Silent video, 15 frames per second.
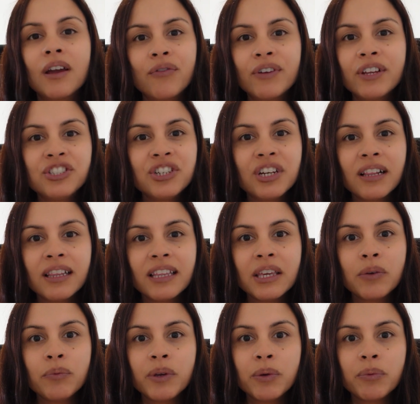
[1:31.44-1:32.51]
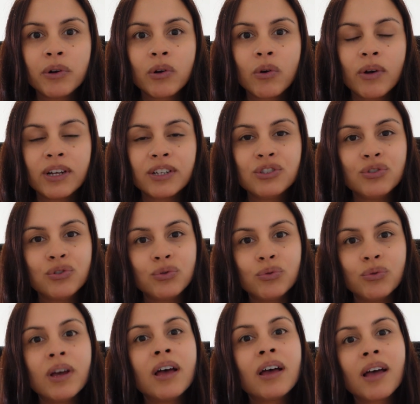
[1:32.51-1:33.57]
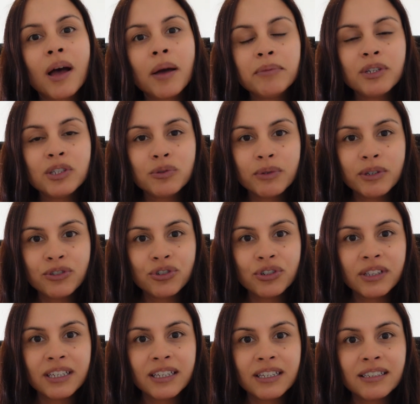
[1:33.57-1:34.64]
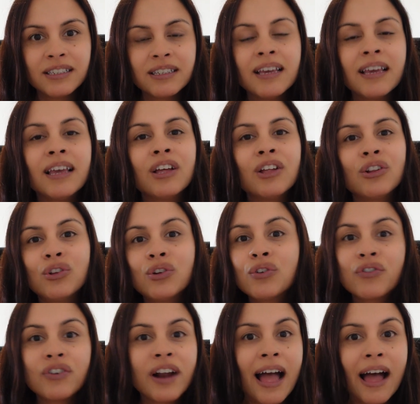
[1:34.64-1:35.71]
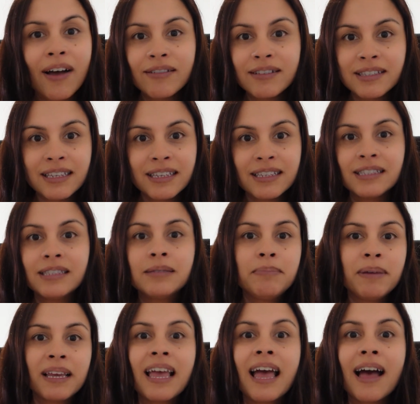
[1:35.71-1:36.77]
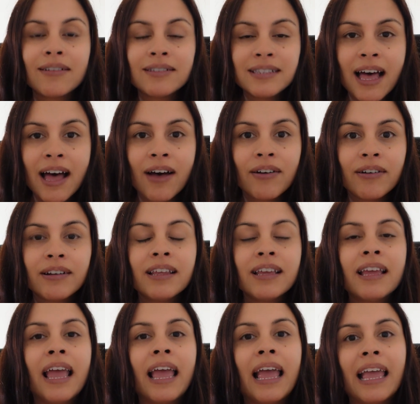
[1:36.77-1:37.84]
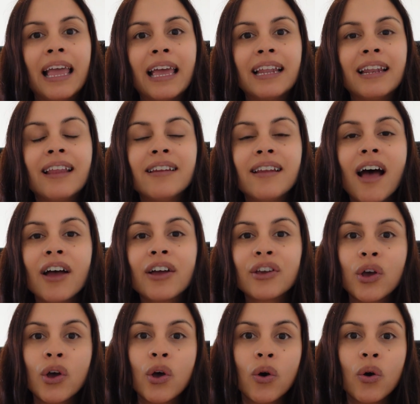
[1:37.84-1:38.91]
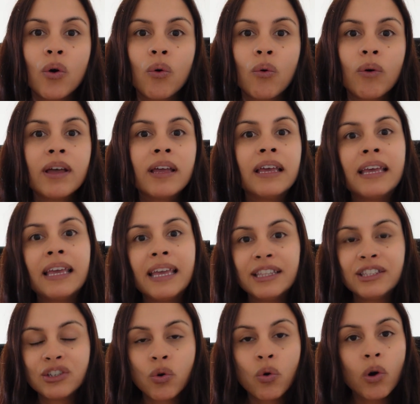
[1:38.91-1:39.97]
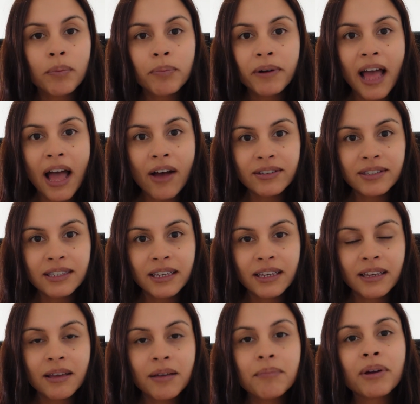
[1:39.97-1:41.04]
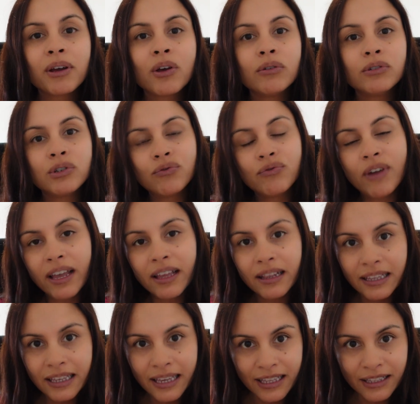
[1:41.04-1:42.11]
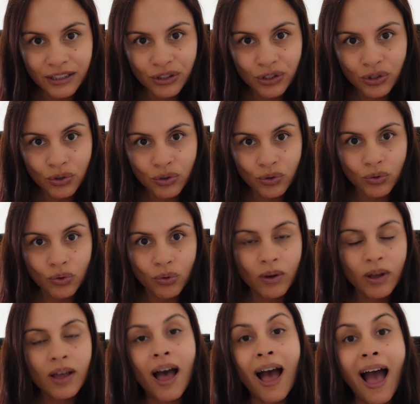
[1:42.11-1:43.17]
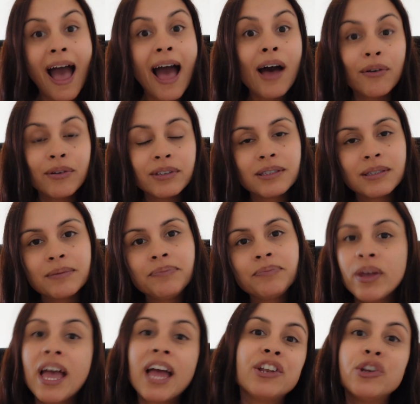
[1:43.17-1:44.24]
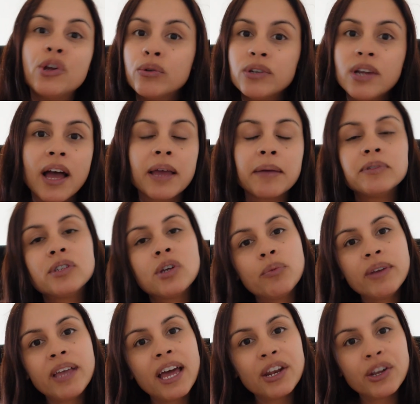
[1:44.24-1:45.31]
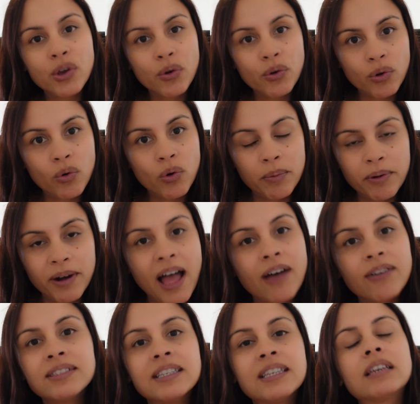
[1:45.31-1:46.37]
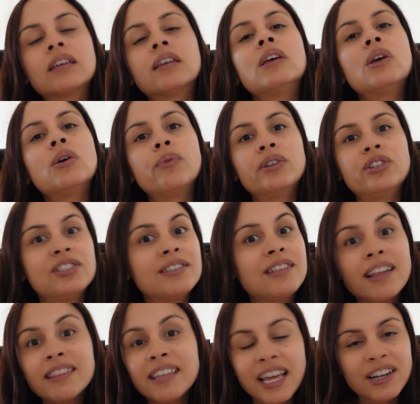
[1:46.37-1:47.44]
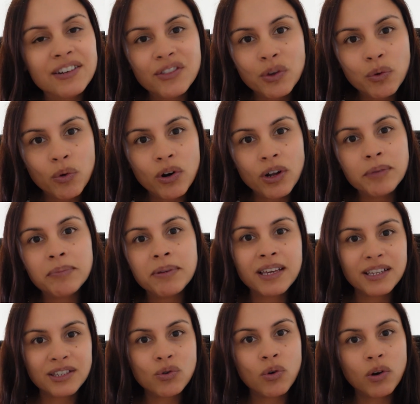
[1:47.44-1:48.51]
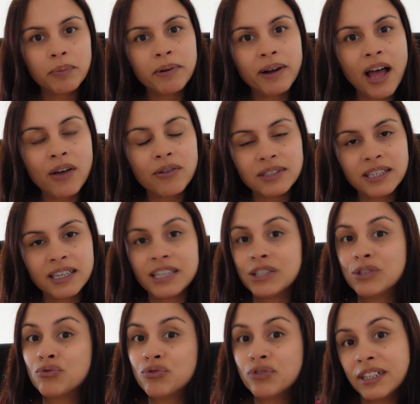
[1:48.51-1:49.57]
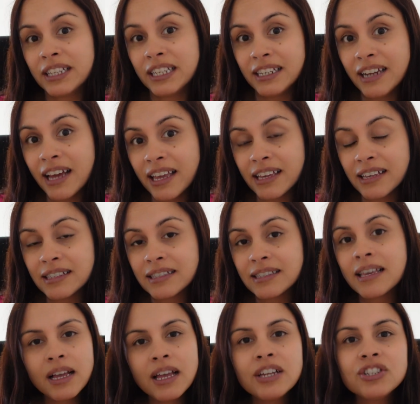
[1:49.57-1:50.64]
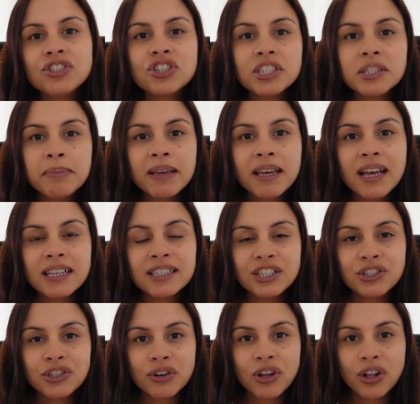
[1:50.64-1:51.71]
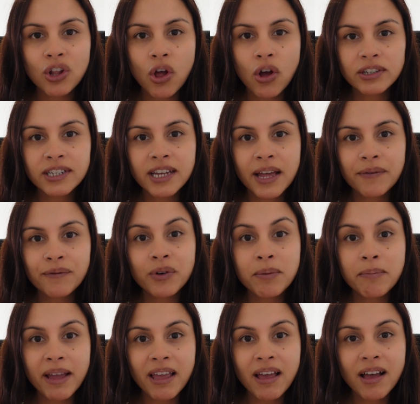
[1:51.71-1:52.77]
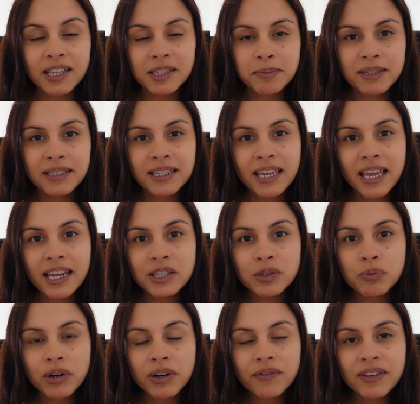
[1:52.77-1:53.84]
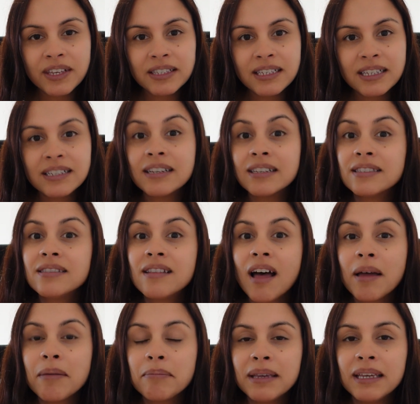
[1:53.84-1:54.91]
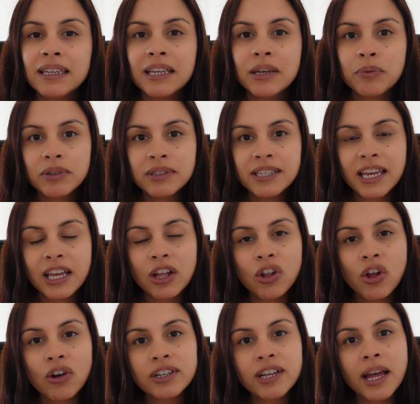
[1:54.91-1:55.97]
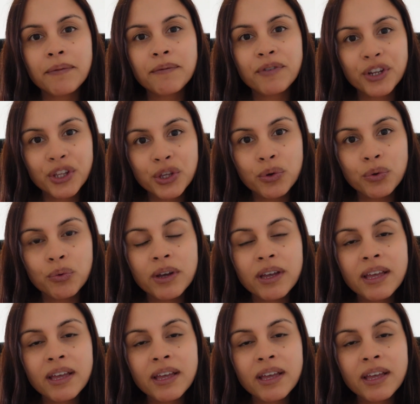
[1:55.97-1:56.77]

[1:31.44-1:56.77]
Originally, we were going to come to Switzerland, look for houses, pick a house out, and not go into corporate housing, but go directly into a house. We had no time, so we had to go to corporate housing, which is not the end of the world because corporate housing is really nice. Just because it took a long time for my husband to get his work visa does not mean it will take a long time for you.